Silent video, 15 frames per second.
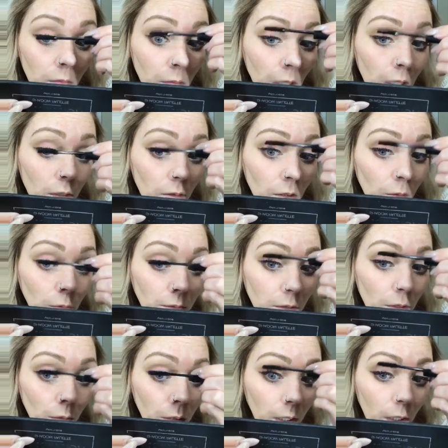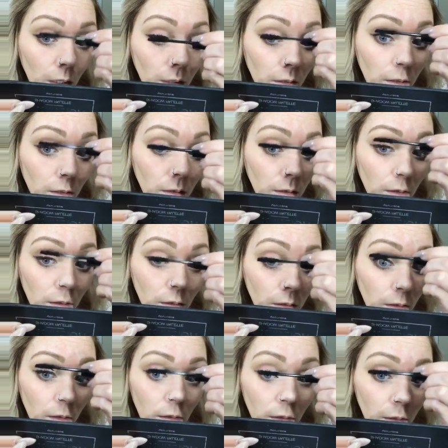I don't know what's going on.
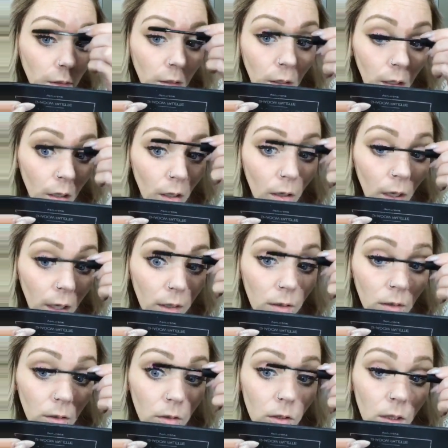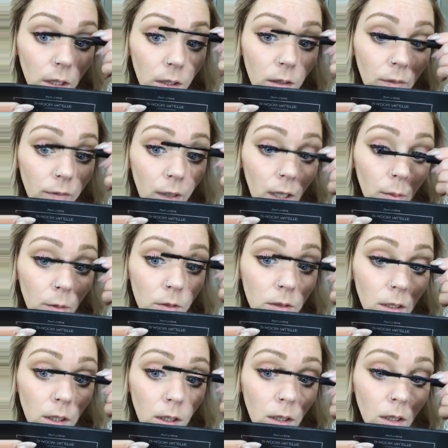Okay, just get the fibers
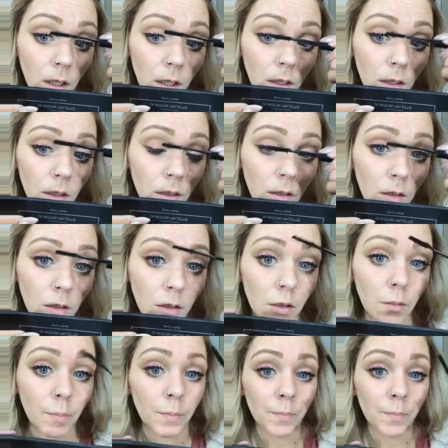in there.